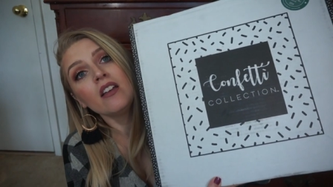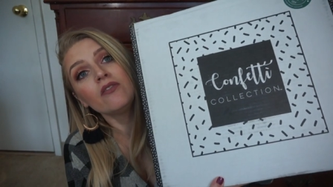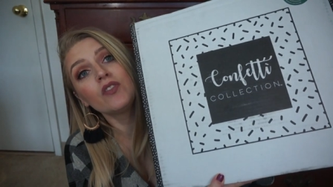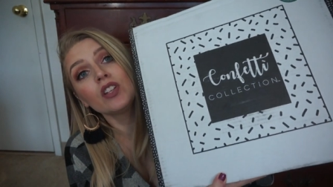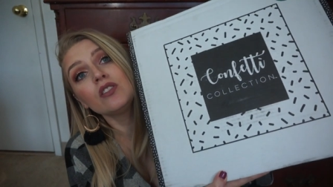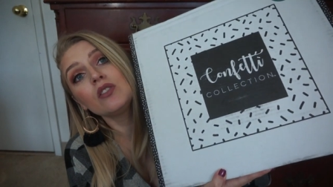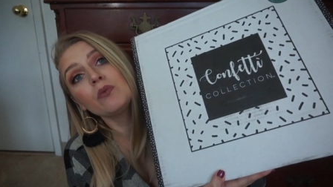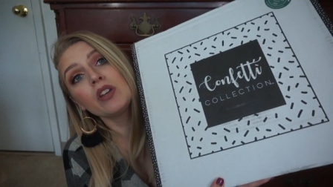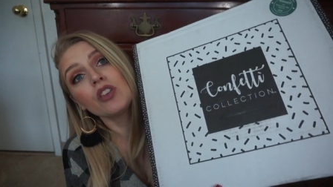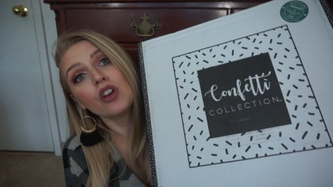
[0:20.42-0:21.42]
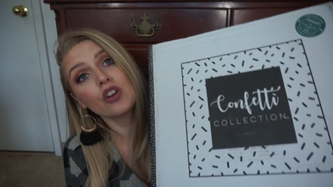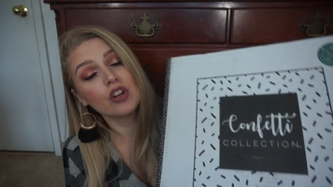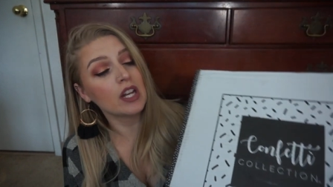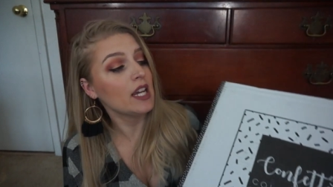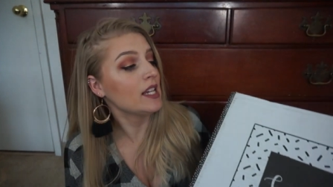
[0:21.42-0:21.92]
filled with
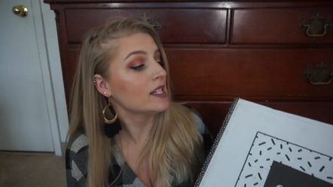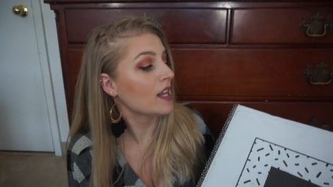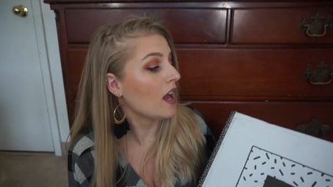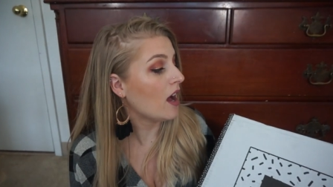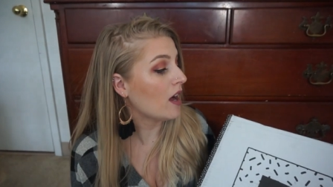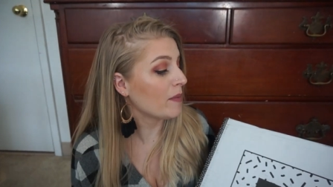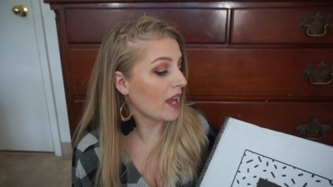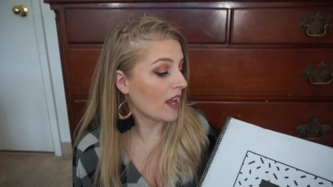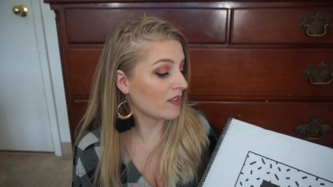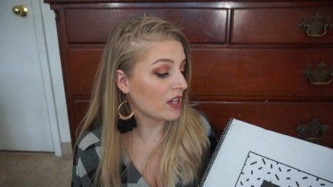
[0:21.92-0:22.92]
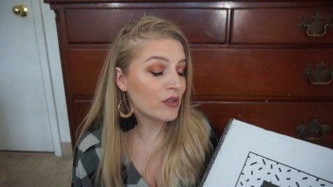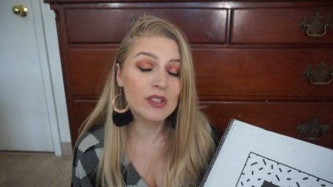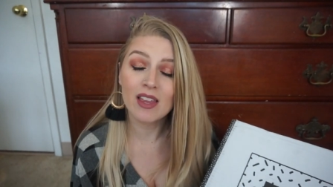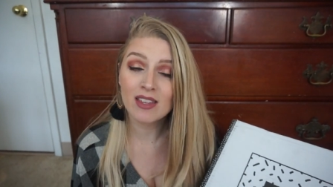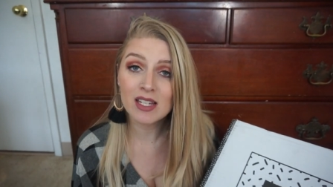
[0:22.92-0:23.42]
goodies, um, and they do
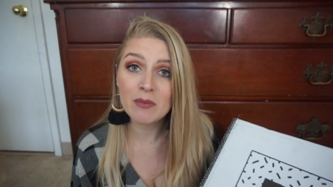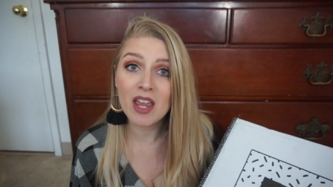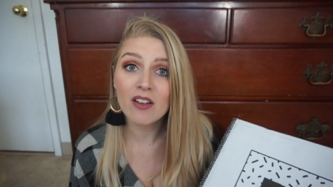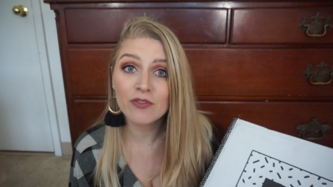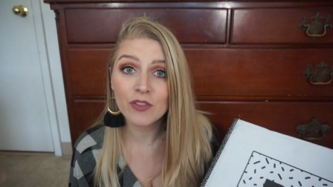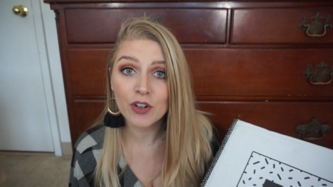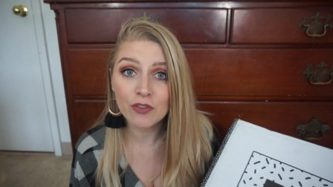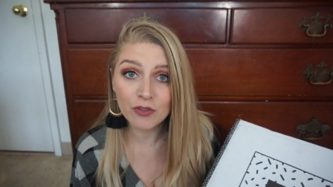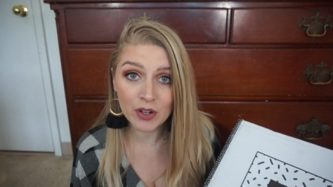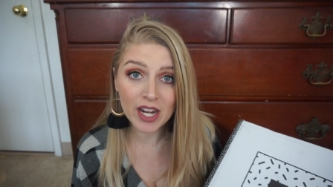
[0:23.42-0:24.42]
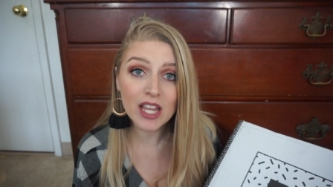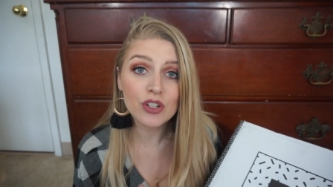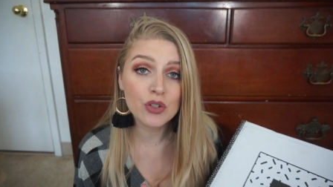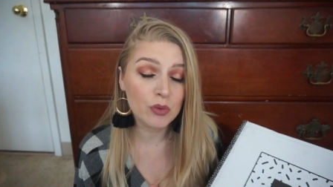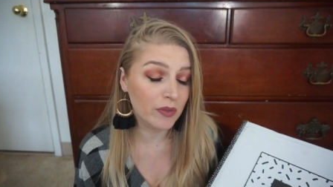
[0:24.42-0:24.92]
send this to me for free
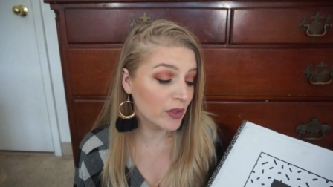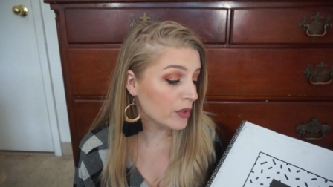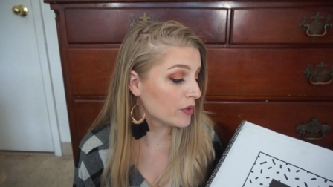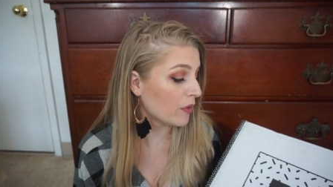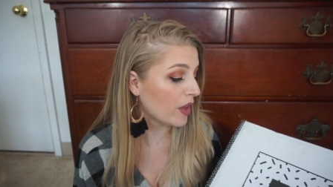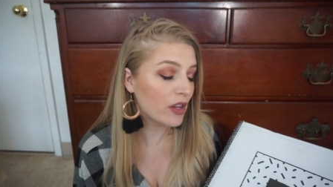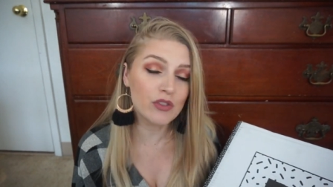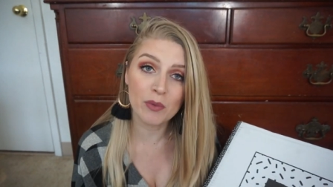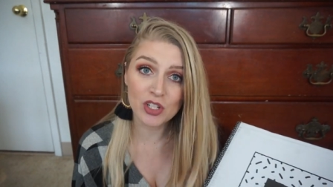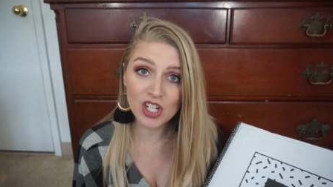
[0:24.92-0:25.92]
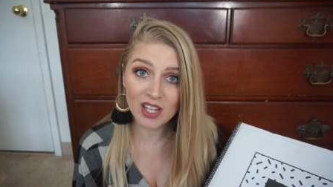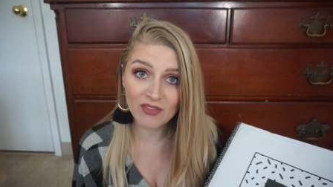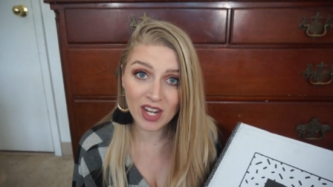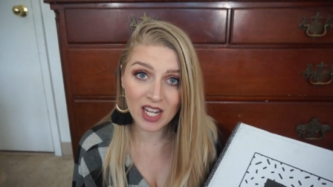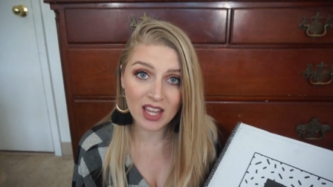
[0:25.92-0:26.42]
to review, so thank you so much to
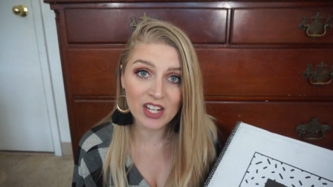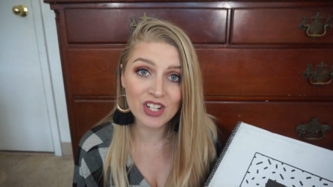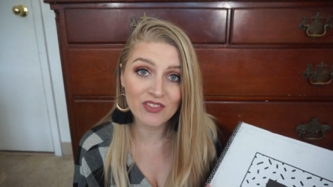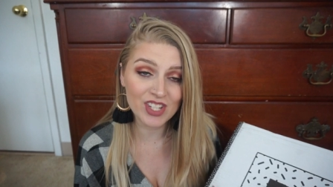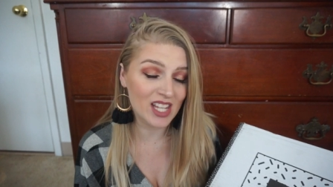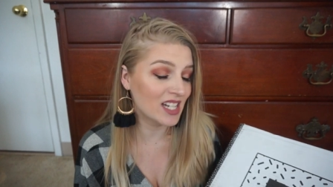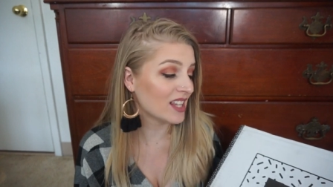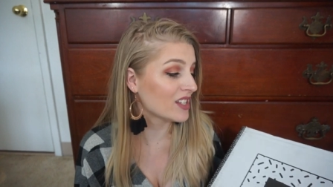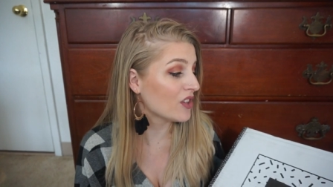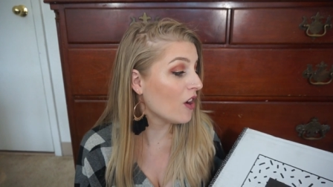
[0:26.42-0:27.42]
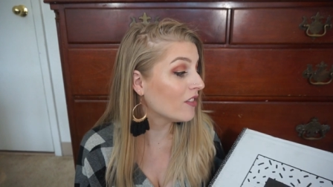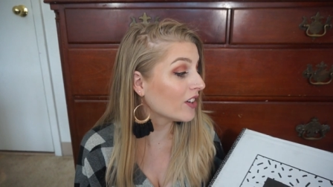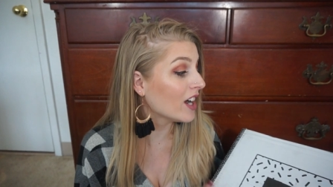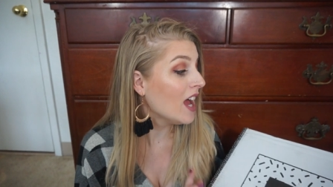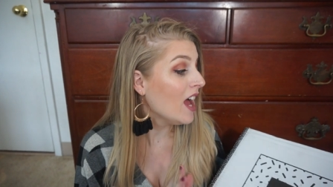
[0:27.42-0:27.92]
Confetti Collection for sending this
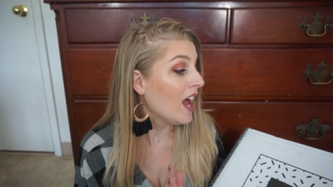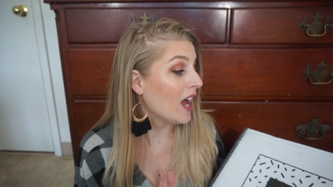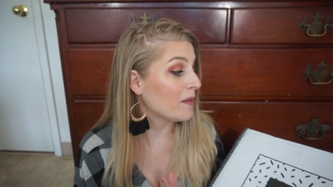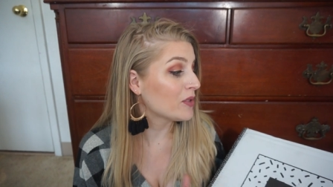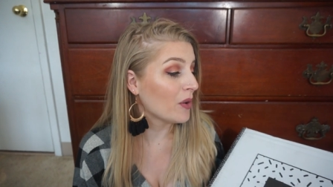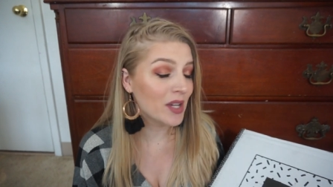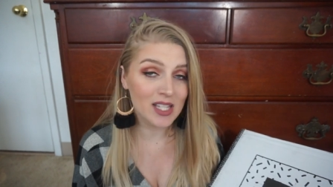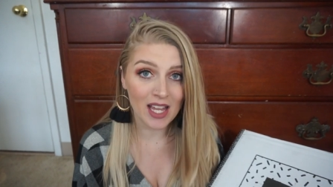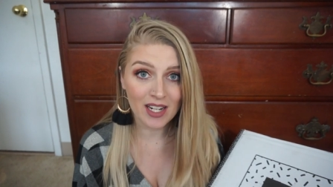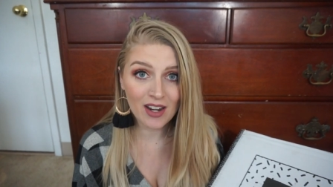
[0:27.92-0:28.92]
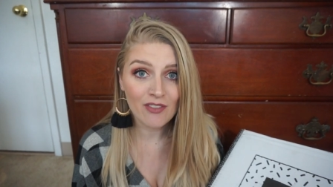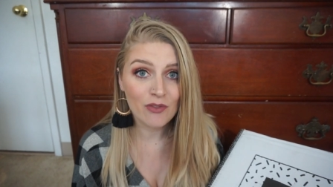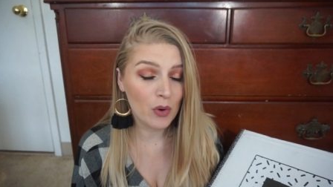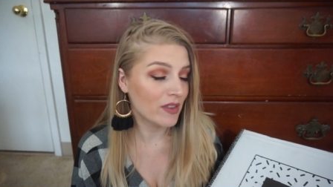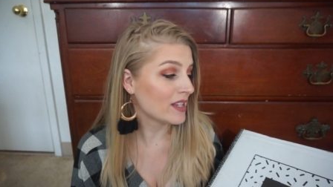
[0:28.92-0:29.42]
over. I'm so excited
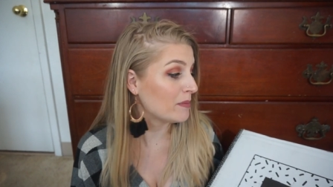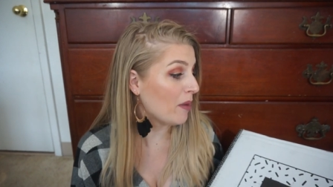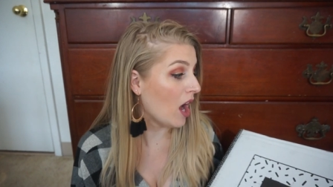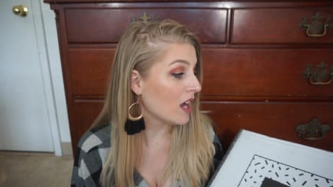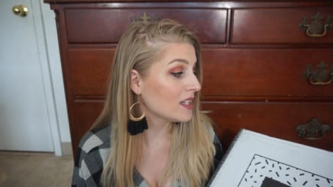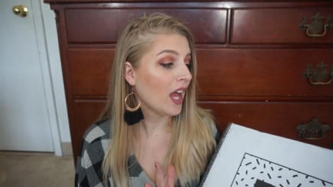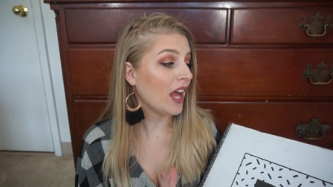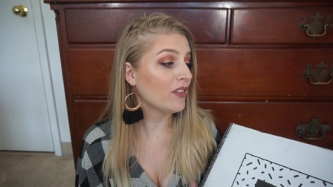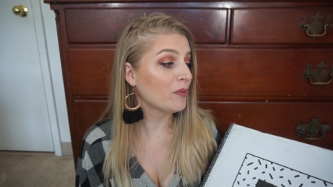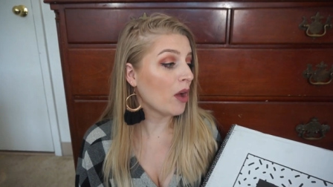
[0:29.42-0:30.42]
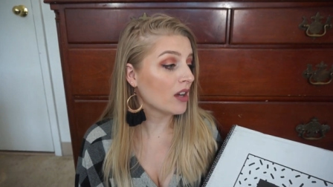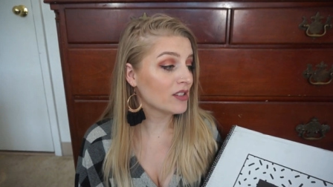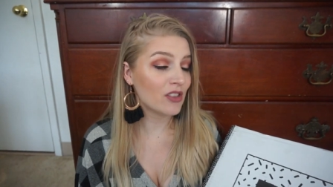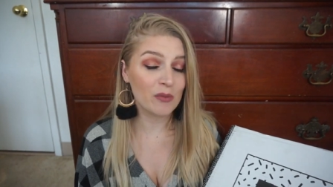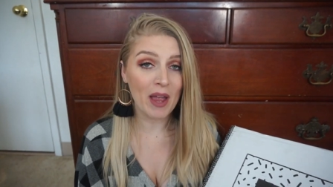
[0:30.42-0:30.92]
for this box. I've
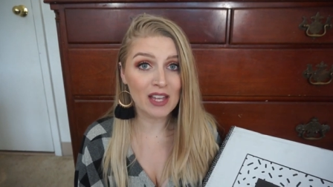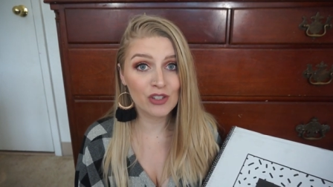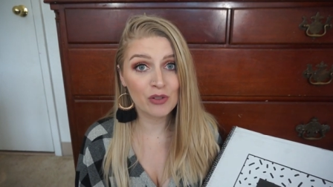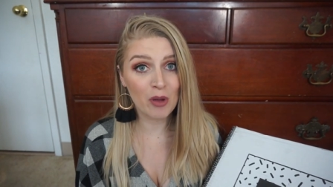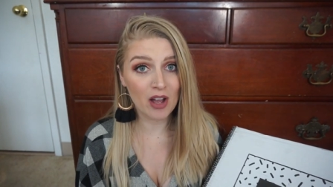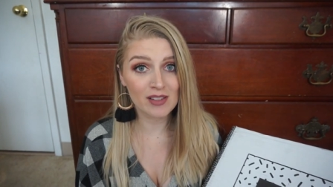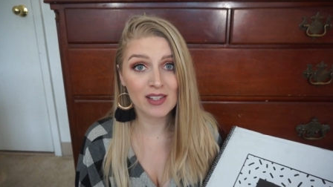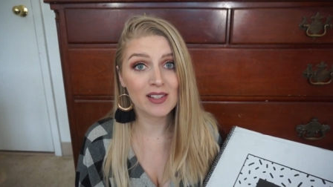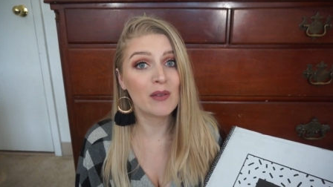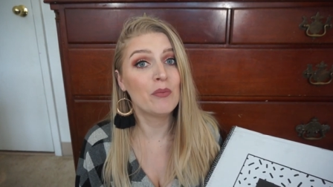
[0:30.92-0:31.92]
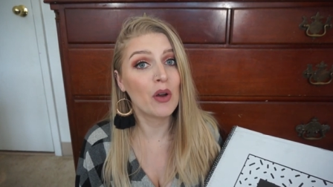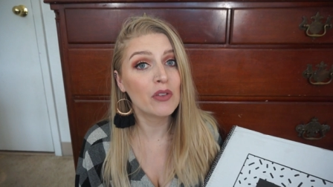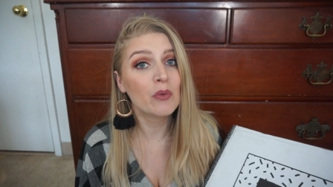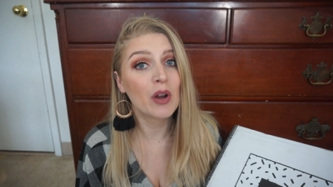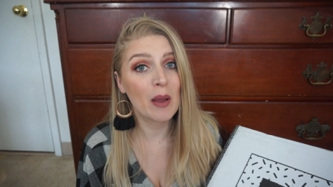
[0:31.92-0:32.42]
unboxed their past two boxes and
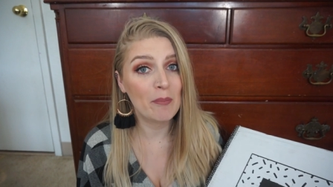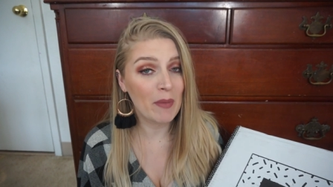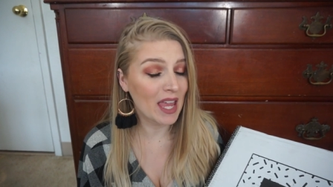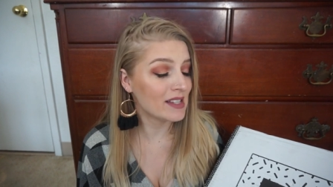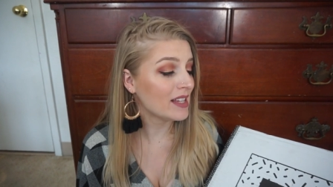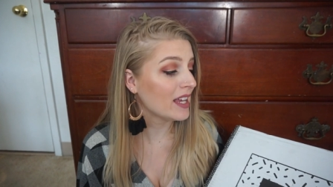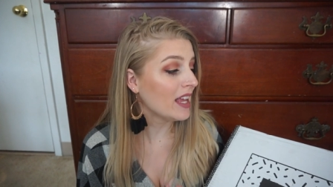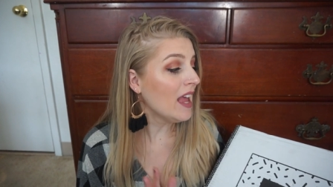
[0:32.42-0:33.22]
both were amazing,